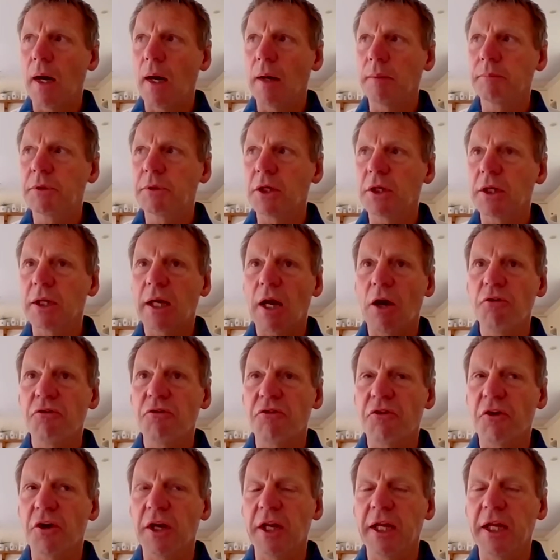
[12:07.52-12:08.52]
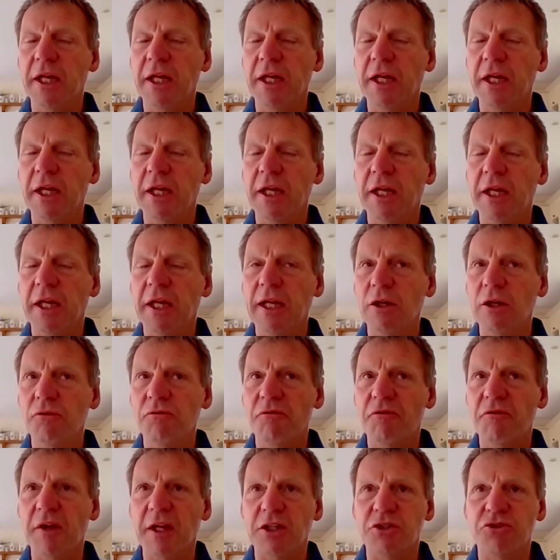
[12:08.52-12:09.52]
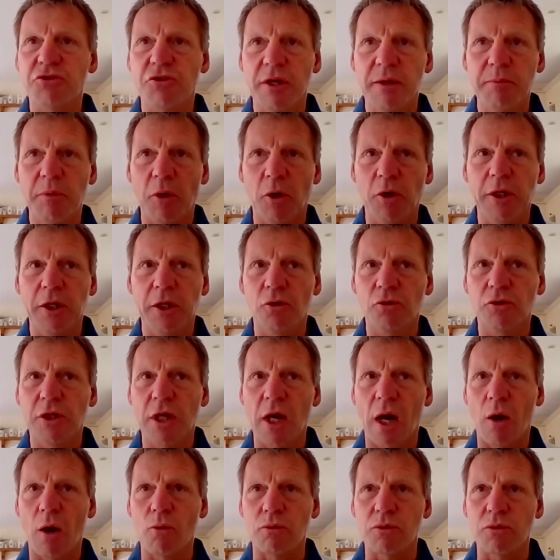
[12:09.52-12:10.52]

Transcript: going to go for an England victory by the odd goal.